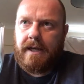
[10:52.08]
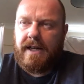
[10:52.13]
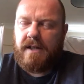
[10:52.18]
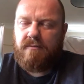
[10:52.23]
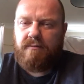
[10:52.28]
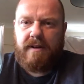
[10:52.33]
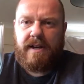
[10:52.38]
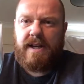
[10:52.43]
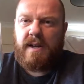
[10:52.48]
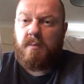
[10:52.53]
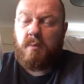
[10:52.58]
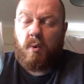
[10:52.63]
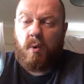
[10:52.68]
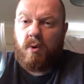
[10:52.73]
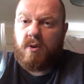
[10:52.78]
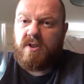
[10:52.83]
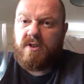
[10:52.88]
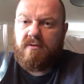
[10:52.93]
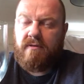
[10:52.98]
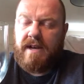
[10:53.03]
It's really
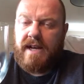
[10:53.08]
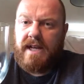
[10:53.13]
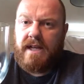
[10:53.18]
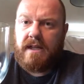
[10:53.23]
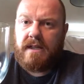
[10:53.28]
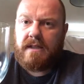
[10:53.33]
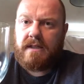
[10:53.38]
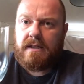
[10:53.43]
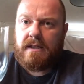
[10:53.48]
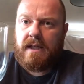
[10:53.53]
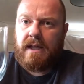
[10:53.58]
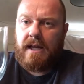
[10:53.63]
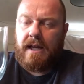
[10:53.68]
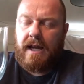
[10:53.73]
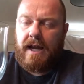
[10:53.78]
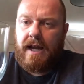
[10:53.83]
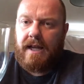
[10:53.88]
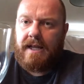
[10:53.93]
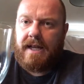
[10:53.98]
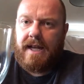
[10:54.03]
watery.
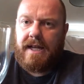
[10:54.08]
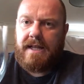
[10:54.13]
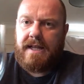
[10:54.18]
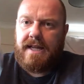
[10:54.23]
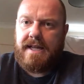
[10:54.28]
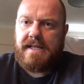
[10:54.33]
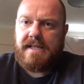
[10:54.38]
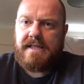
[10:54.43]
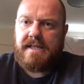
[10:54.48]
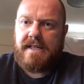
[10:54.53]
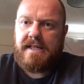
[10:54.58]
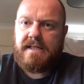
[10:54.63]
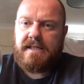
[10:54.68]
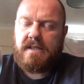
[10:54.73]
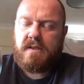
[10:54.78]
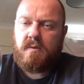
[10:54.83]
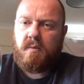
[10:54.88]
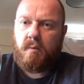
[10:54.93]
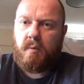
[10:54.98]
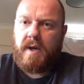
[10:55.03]
And then there's
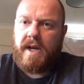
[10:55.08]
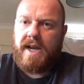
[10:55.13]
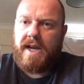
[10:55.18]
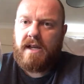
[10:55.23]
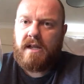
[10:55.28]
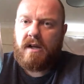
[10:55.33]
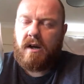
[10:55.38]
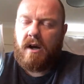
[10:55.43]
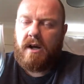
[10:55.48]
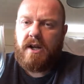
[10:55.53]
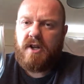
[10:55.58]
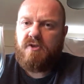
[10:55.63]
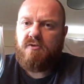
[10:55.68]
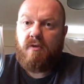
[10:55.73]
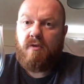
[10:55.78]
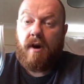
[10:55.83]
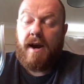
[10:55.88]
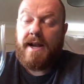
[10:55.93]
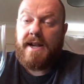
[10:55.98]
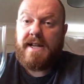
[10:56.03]
this weird kind of
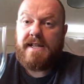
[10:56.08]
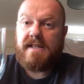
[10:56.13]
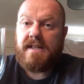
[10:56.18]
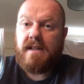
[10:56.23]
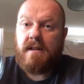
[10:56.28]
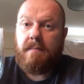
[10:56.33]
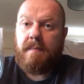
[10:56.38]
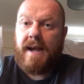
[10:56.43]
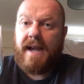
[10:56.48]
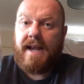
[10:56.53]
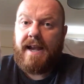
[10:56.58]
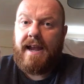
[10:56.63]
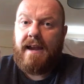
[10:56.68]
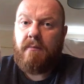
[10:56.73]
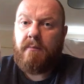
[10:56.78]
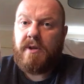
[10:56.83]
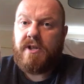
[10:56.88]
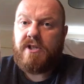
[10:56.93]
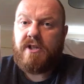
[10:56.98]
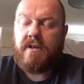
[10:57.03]
dryness at the back
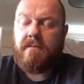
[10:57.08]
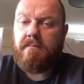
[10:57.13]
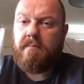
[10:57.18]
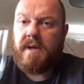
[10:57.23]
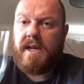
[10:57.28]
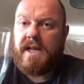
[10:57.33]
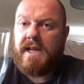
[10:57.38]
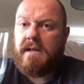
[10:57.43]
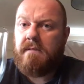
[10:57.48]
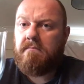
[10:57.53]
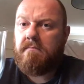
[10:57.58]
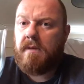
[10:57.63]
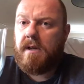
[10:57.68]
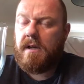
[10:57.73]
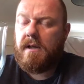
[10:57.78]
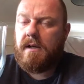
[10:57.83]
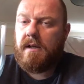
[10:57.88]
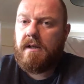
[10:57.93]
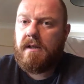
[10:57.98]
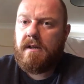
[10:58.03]
end, which could be
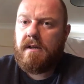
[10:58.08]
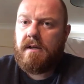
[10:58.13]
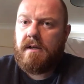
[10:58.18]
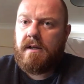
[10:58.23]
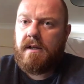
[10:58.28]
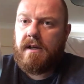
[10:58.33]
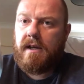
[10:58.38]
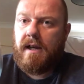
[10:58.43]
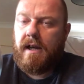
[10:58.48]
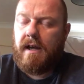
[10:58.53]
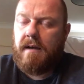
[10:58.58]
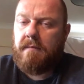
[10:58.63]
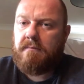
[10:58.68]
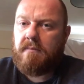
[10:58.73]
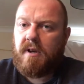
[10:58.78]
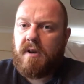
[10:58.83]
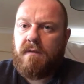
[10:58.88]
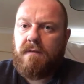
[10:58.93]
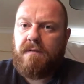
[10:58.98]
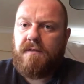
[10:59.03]
um,
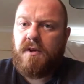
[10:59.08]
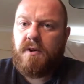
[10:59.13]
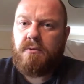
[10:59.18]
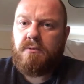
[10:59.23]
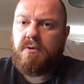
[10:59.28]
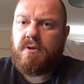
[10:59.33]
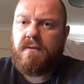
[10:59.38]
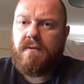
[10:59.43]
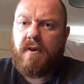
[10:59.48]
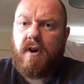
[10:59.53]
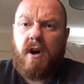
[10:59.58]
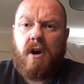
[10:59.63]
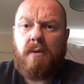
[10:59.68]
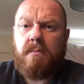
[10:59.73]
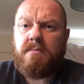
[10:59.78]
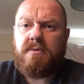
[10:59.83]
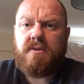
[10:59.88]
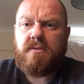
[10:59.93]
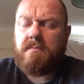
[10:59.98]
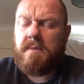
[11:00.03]
confused for
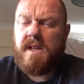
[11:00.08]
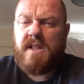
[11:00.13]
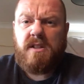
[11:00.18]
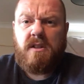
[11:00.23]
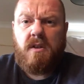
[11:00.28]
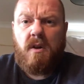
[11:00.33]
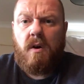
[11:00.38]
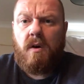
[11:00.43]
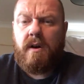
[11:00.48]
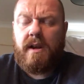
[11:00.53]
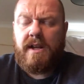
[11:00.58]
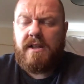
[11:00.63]
hops, but it's not.